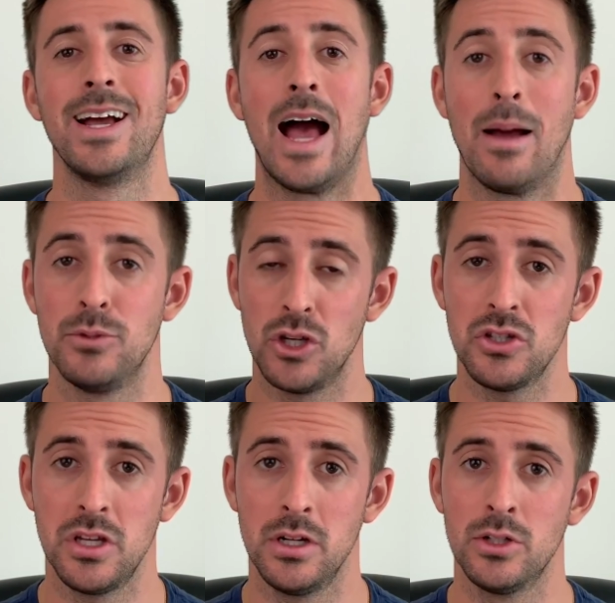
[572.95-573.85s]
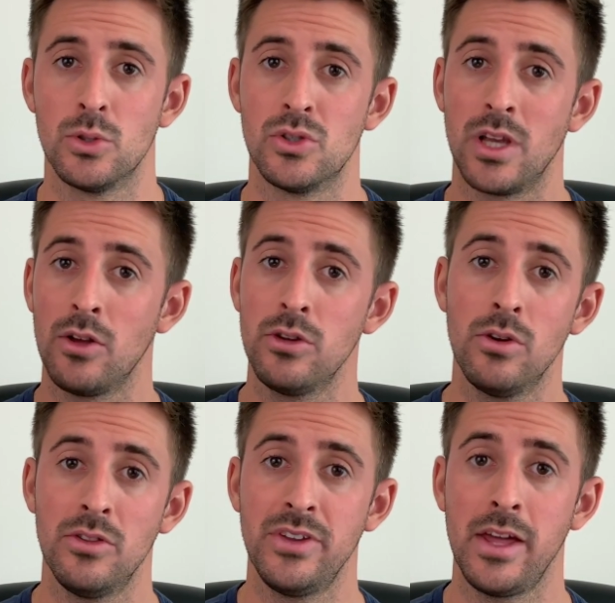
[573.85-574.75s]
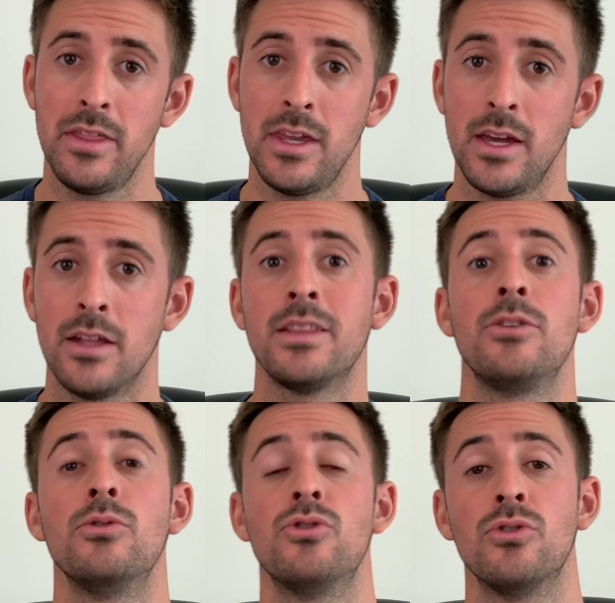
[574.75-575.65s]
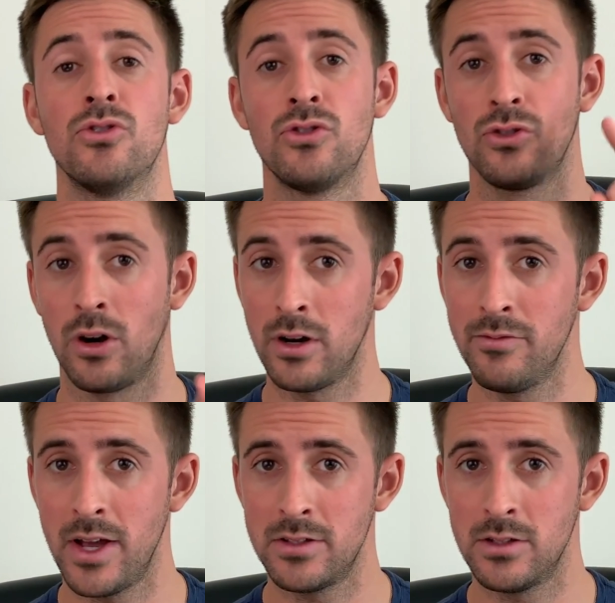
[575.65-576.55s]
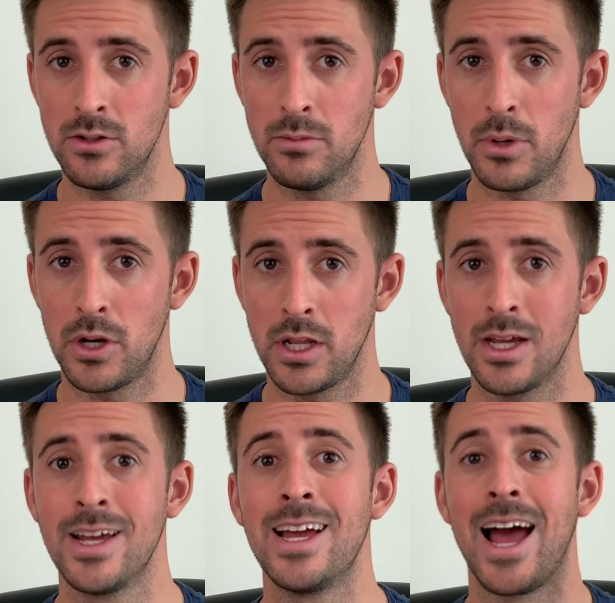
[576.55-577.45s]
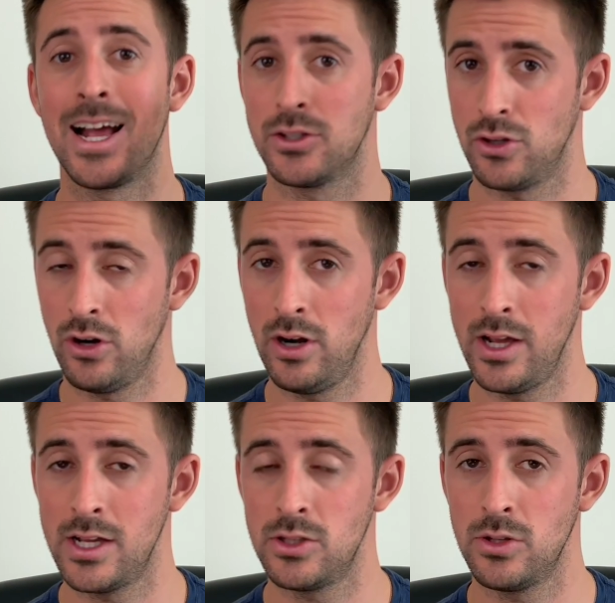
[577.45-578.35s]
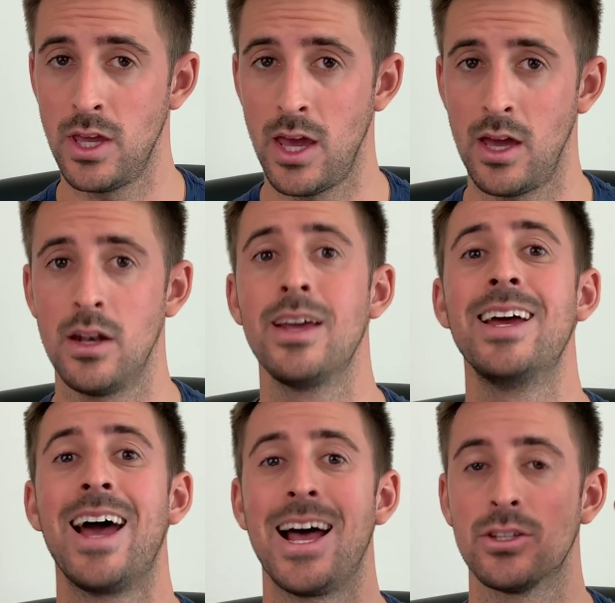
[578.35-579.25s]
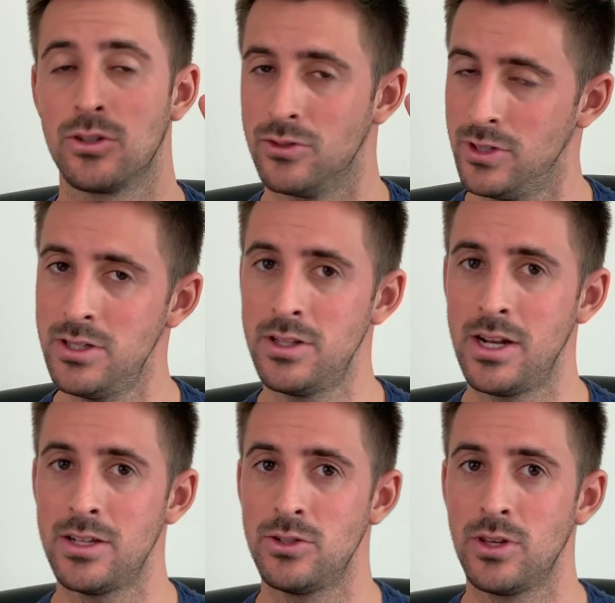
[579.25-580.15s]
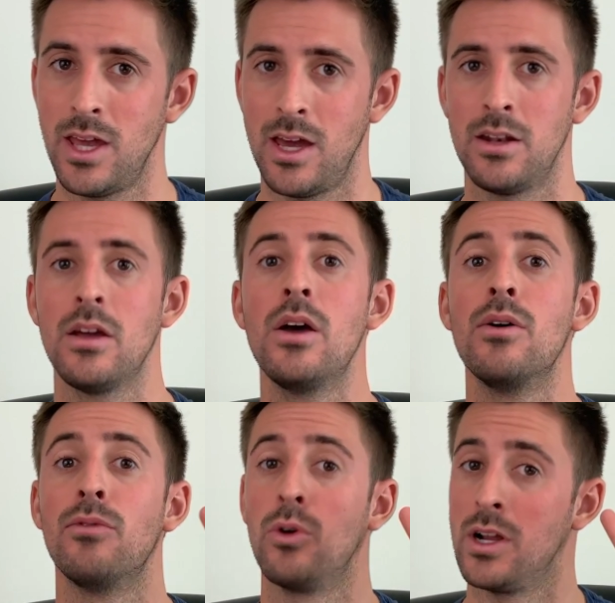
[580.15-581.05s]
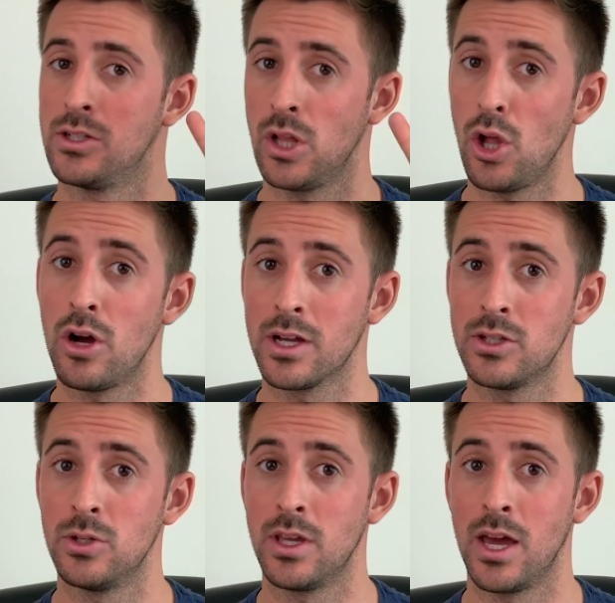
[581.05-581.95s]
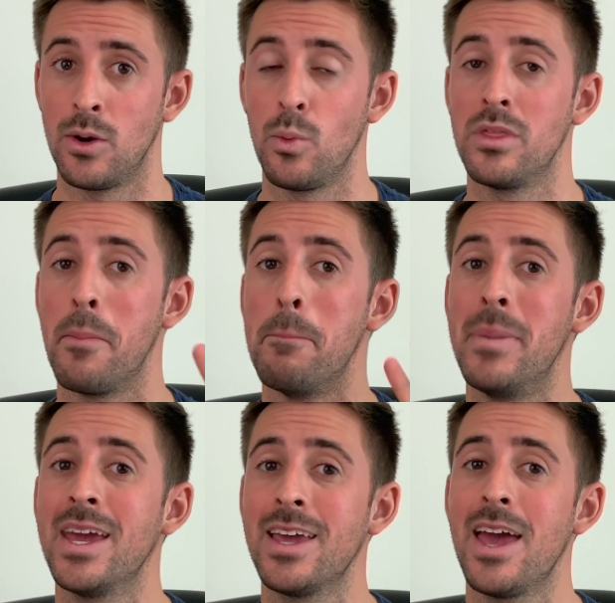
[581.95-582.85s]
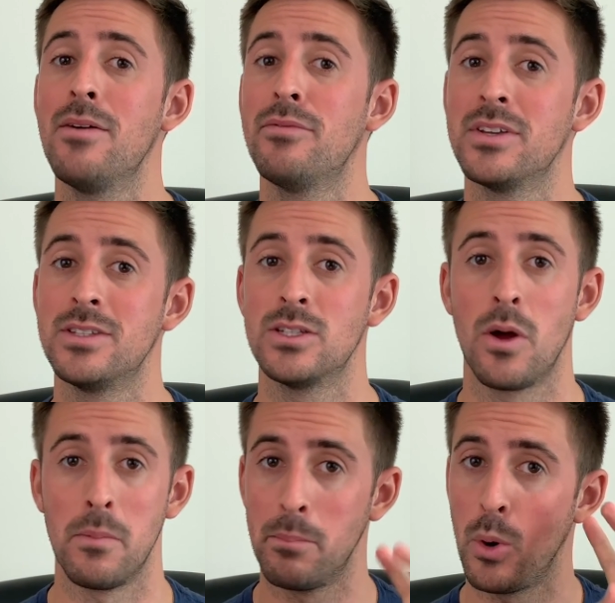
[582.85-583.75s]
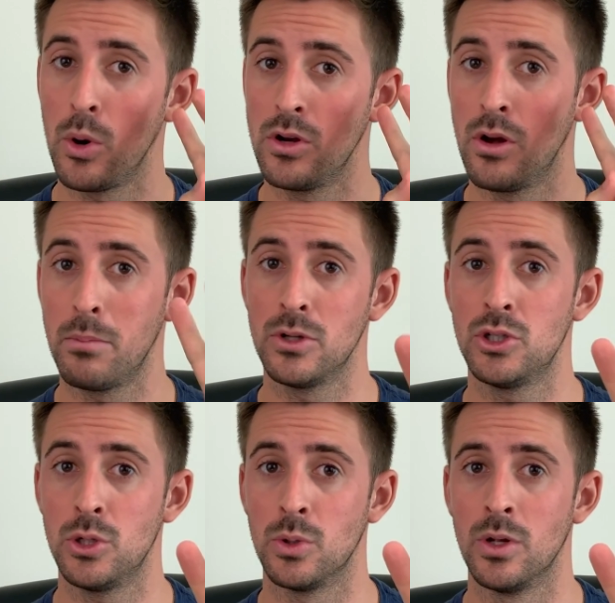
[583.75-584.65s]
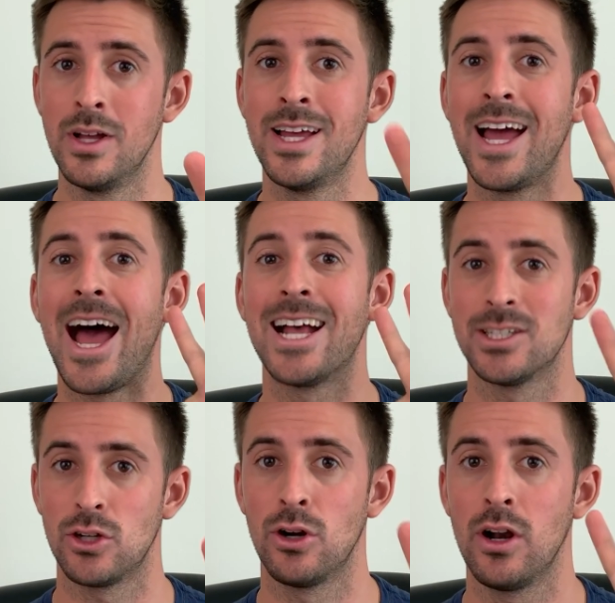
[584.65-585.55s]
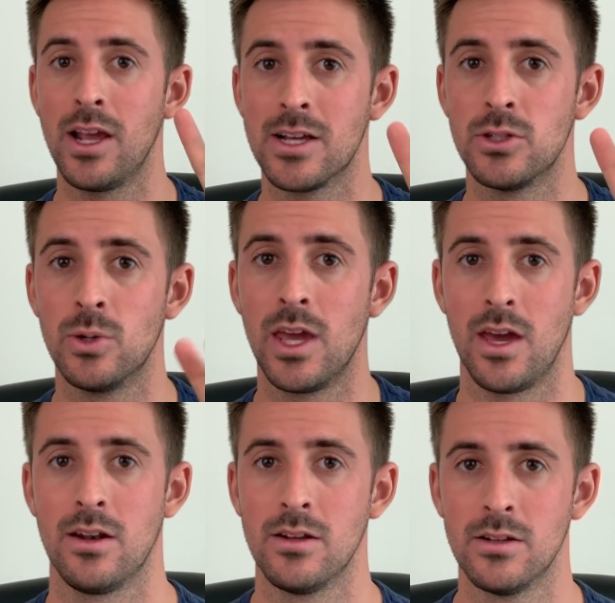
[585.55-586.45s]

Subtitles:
I'm just here to sell you on the idea that you should start investing your money as early as you can, as consistent as you can, for as long as you can, with a big emphasis on point number 2, as early as you can.